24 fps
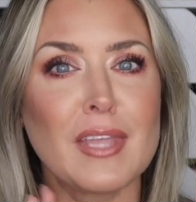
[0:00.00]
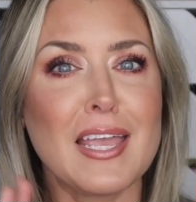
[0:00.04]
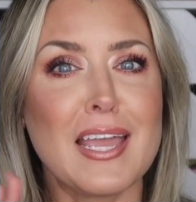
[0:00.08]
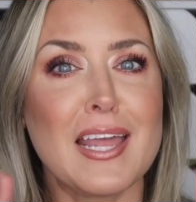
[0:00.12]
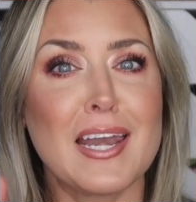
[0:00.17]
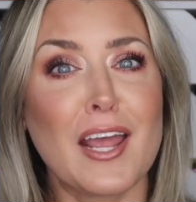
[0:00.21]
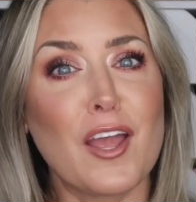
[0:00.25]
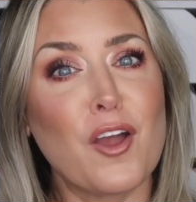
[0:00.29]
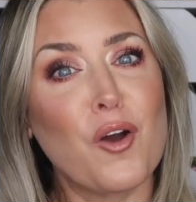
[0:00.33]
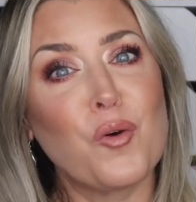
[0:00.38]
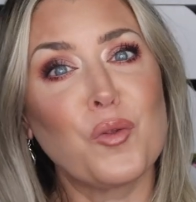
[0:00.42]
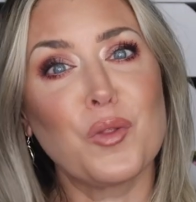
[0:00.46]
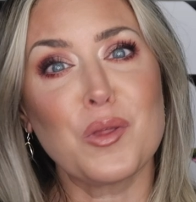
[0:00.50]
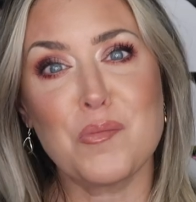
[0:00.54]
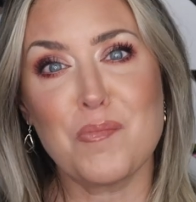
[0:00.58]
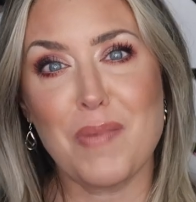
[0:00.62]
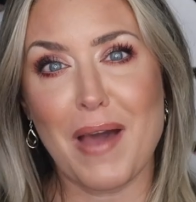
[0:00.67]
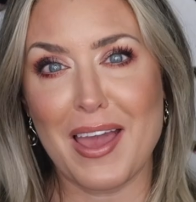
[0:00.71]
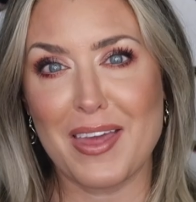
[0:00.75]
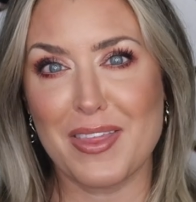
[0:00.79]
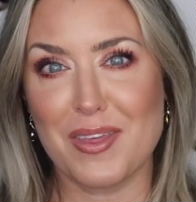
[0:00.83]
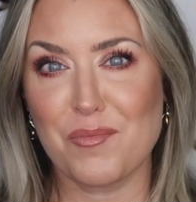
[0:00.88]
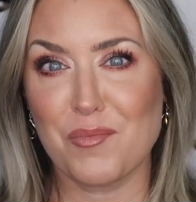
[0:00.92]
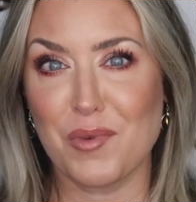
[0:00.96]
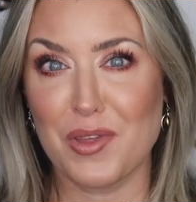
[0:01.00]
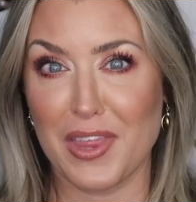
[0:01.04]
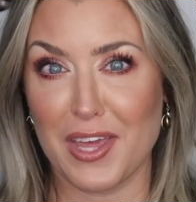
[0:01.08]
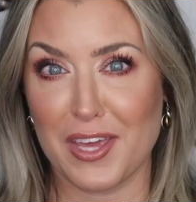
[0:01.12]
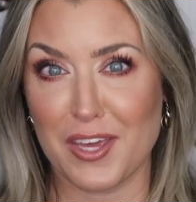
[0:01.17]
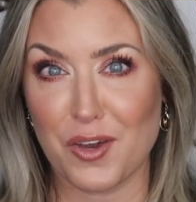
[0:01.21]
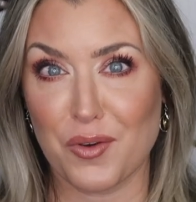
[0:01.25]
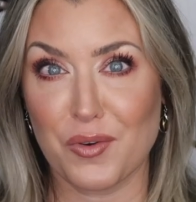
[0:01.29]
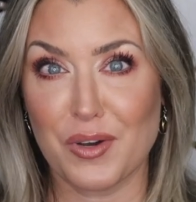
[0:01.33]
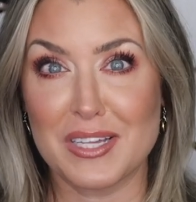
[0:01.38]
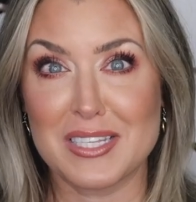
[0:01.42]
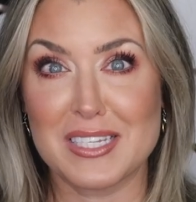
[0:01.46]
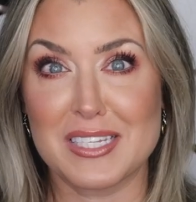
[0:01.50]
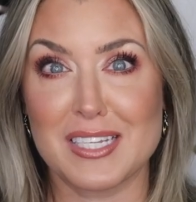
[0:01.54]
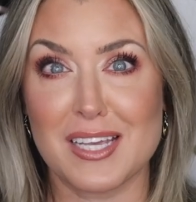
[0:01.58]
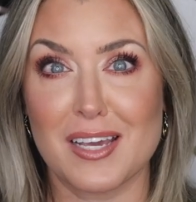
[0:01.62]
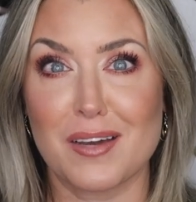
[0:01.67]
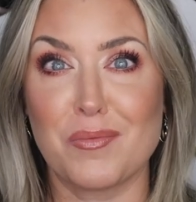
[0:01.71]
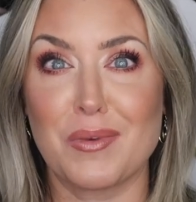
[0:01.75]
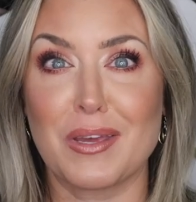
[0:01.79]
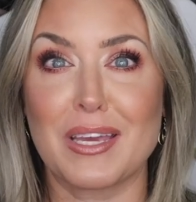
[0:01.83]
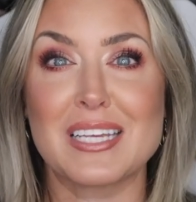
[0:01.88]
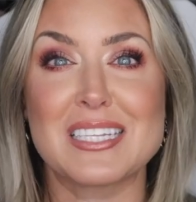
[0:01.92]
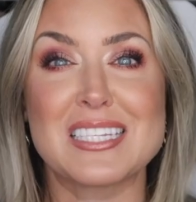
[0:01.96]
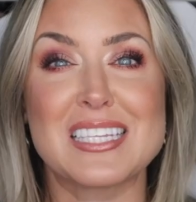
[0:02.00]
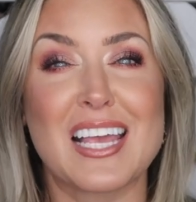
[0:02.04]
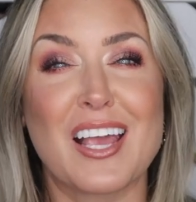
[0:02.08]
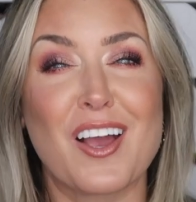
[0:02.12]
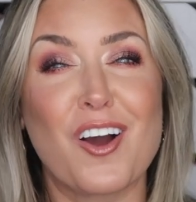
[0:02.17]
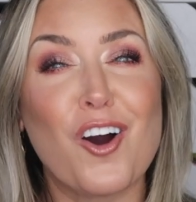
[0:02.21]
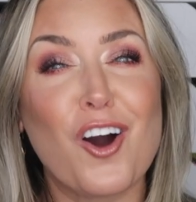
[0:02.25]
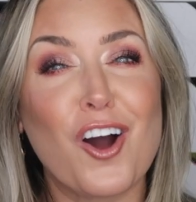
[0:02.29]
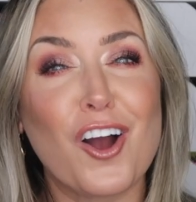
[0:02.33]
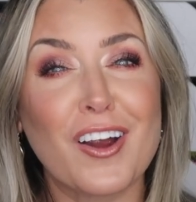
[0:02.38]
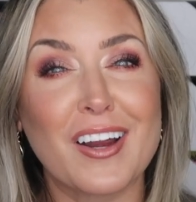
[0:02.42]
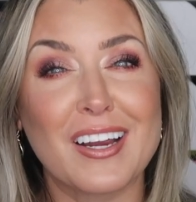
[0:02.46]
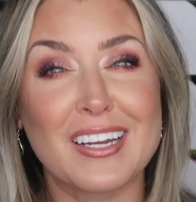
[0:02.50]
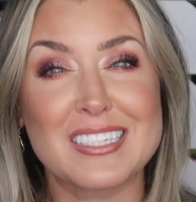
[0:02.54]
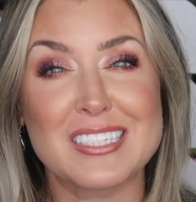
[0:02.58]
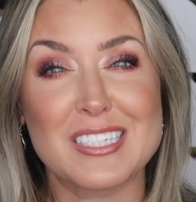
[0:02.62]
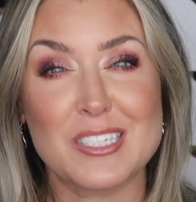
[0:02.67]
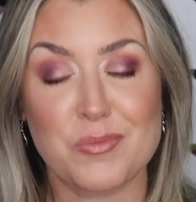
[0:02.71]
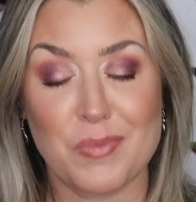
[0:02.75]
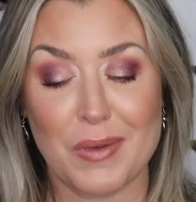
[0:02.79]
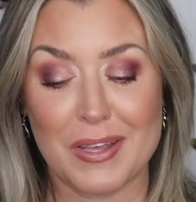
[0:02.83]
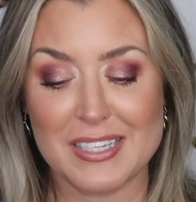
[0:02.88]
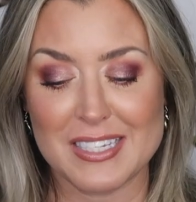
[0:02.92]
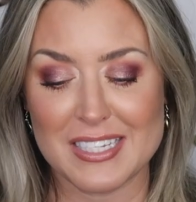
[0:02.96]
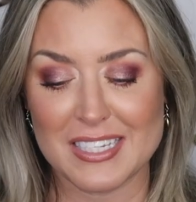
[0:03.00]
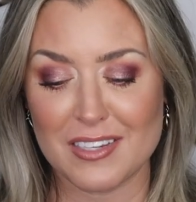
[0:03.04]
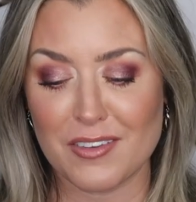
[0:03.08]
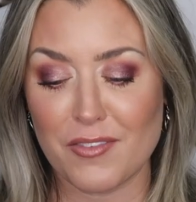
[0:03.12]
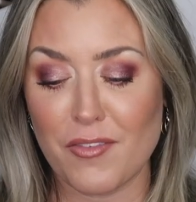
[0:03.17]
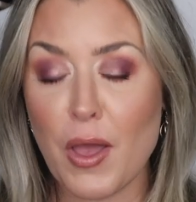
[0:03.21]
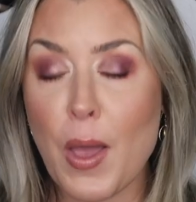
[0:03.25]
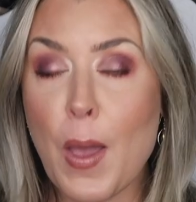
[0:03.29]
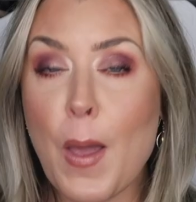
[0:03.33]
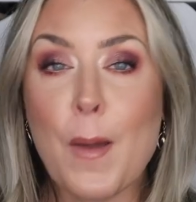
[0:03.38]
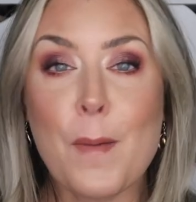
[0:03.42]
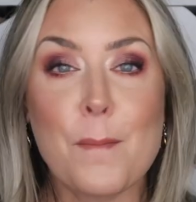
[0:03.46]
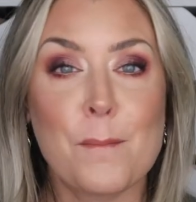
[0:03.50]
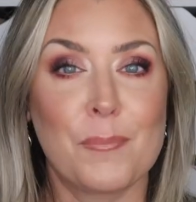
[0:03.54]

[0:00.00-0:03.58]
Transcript: And I only buy them when they go on sale because they are expensive.